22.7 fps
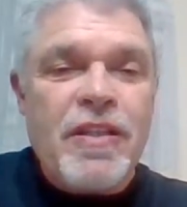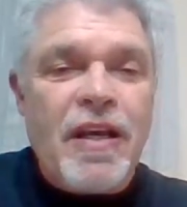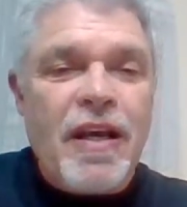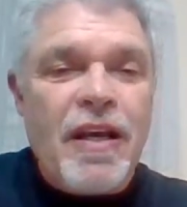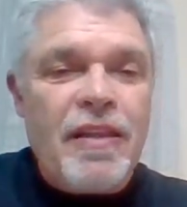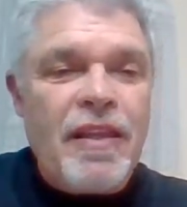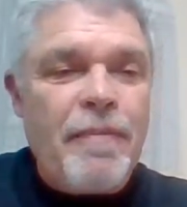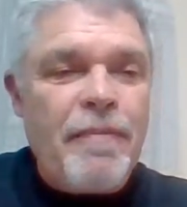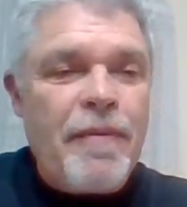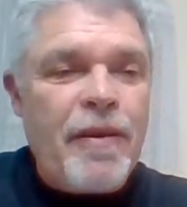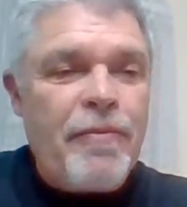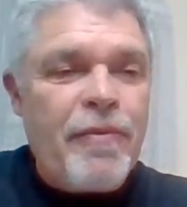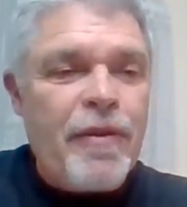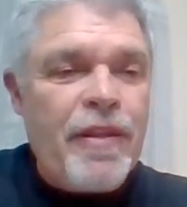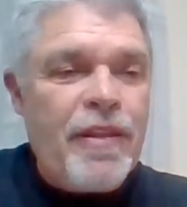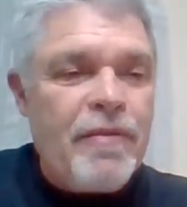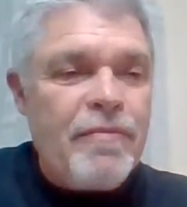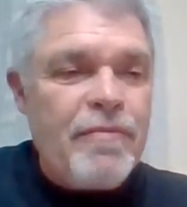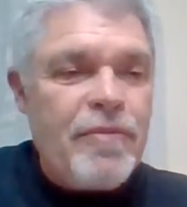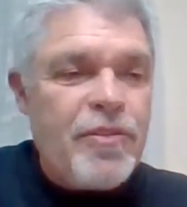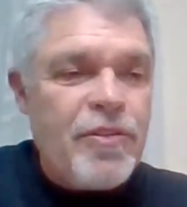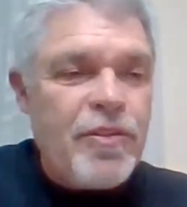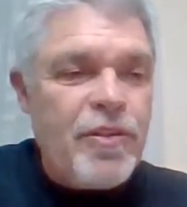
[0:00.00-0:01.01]
Let me read
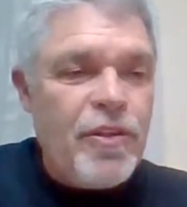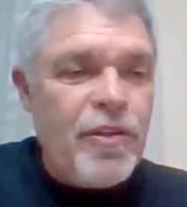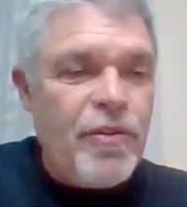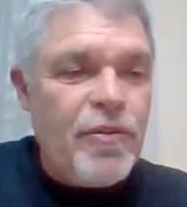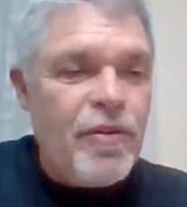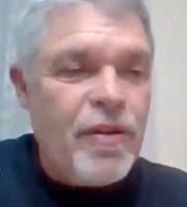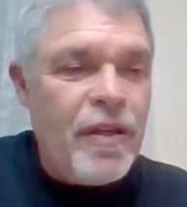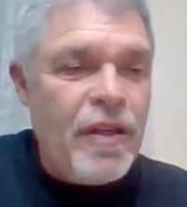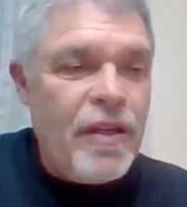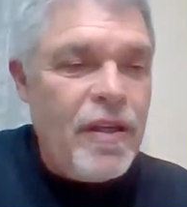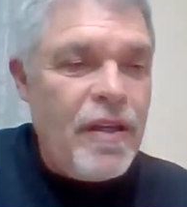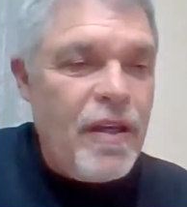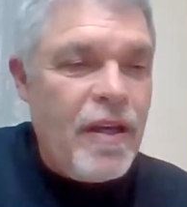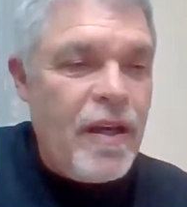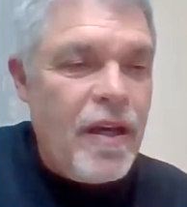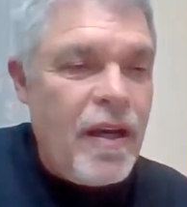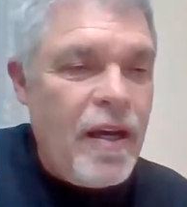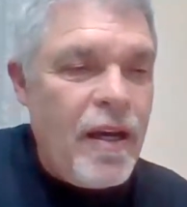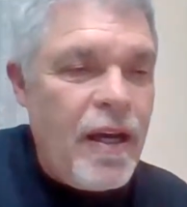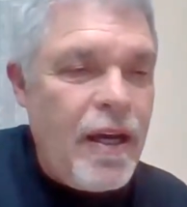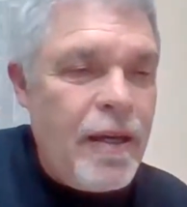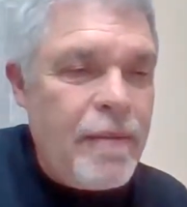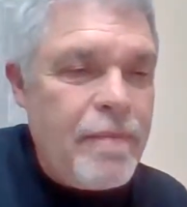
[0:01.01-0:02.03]
them to you.
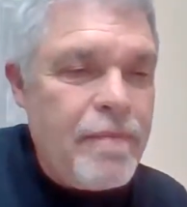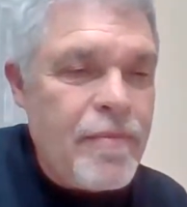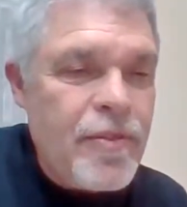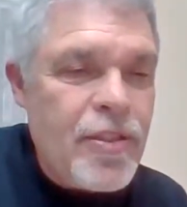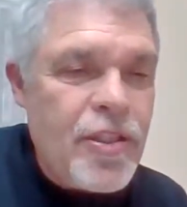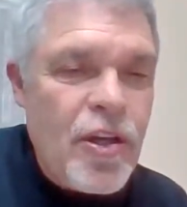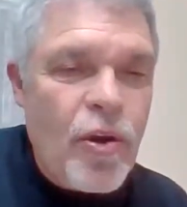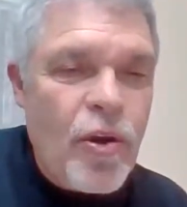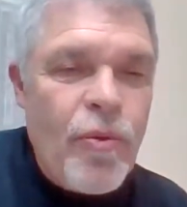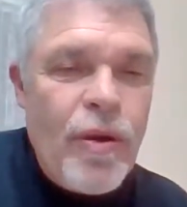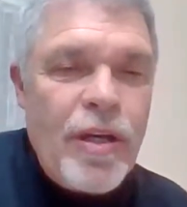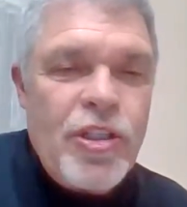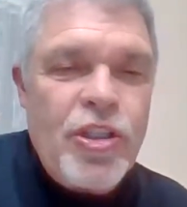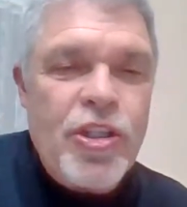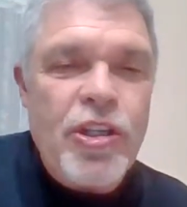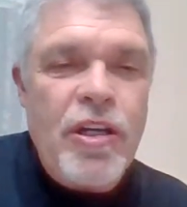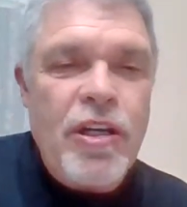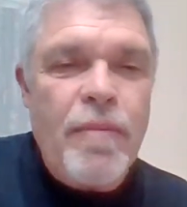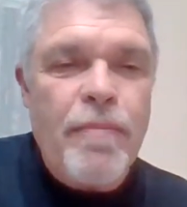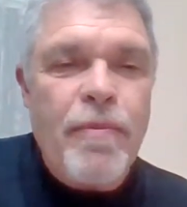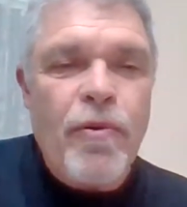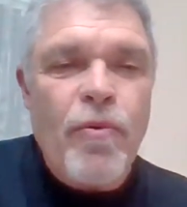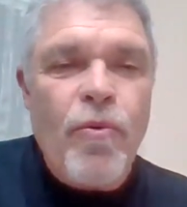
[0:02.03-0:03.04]
So
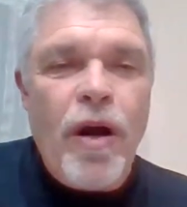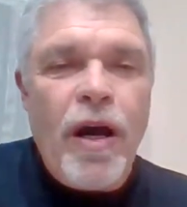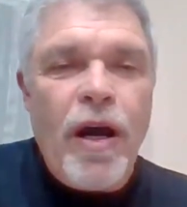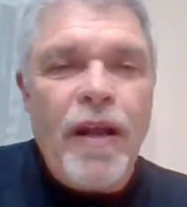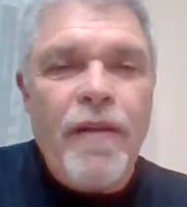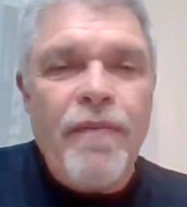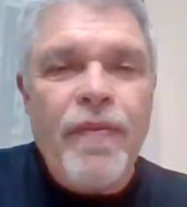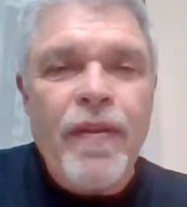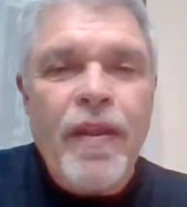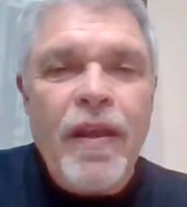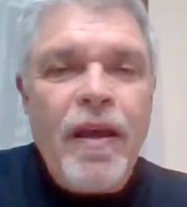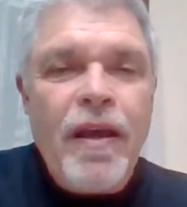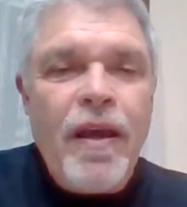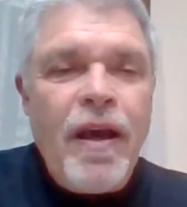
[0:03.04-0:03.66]
question number 1.